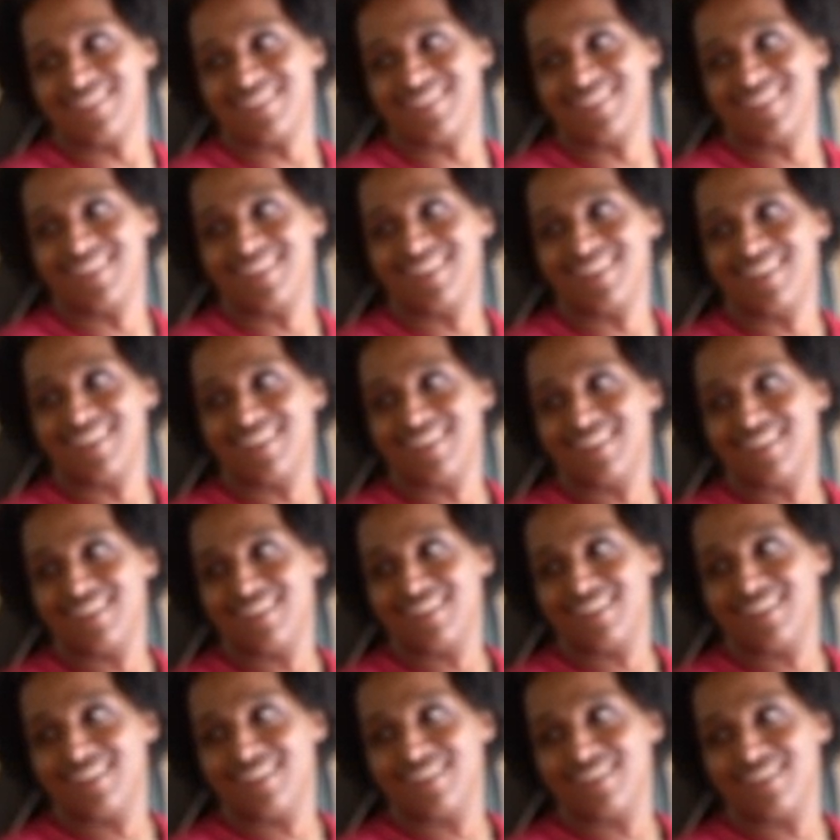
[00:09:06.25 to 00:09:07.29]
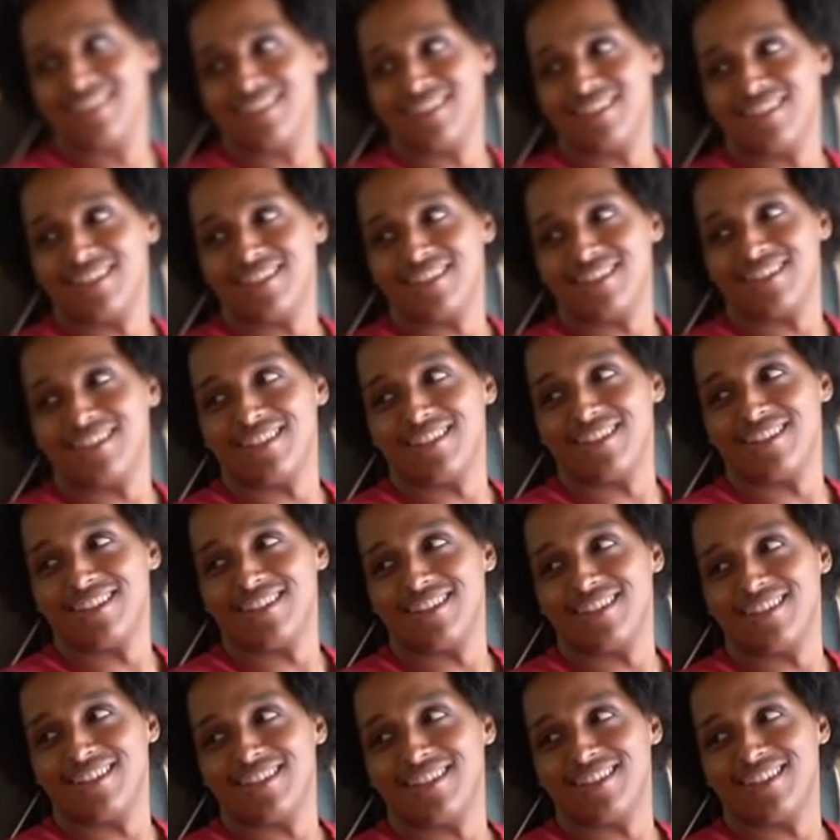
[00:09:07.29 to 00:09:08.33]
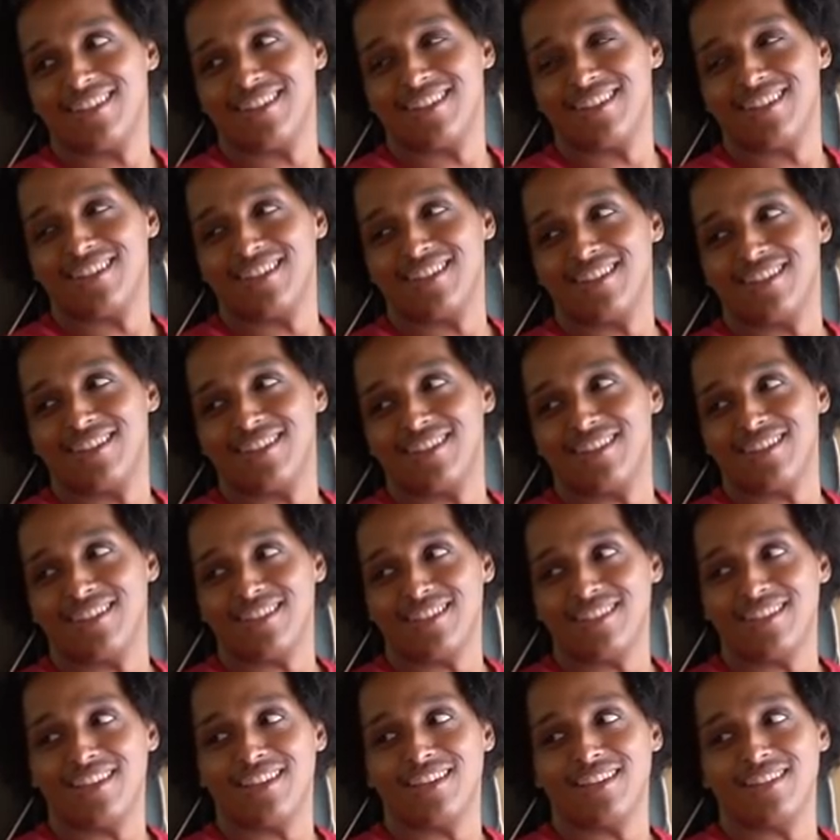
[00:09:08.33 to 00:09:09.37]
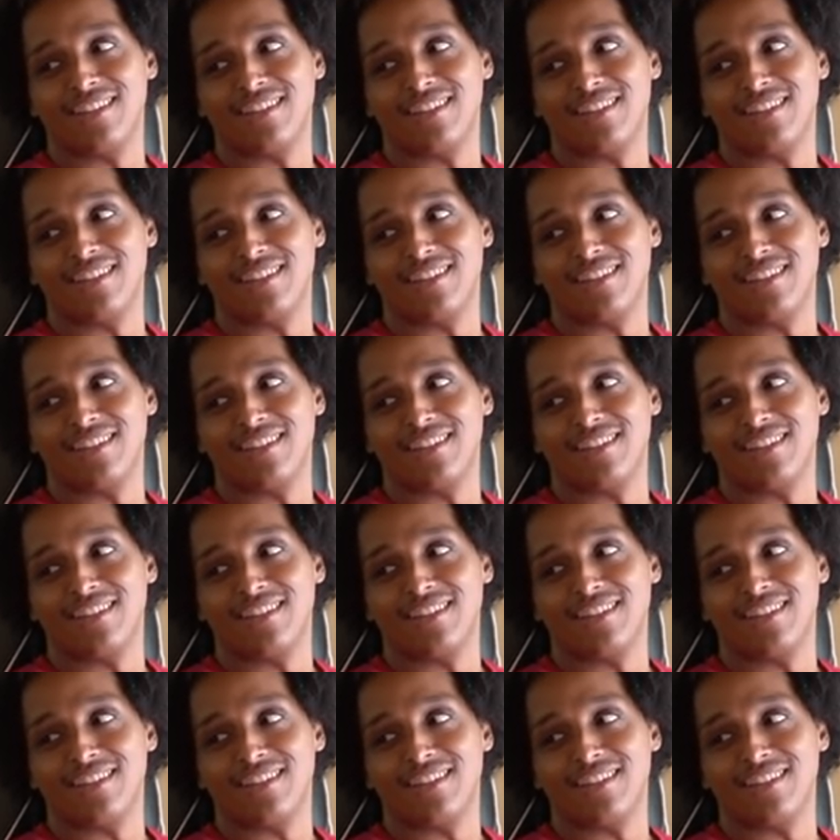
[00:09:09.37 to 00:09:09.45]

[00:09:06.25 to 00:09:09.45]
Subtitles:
(silent)